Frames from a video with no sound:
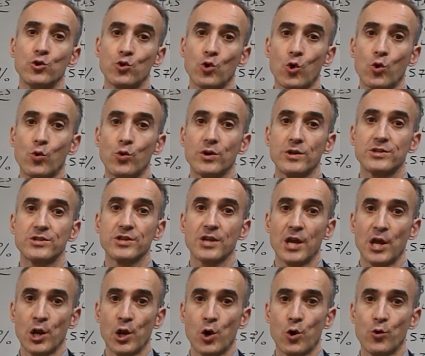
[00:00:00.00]

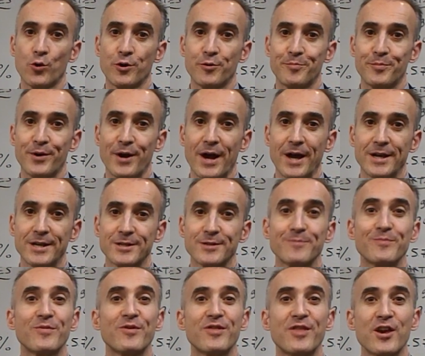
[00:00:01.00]
towards a lower price.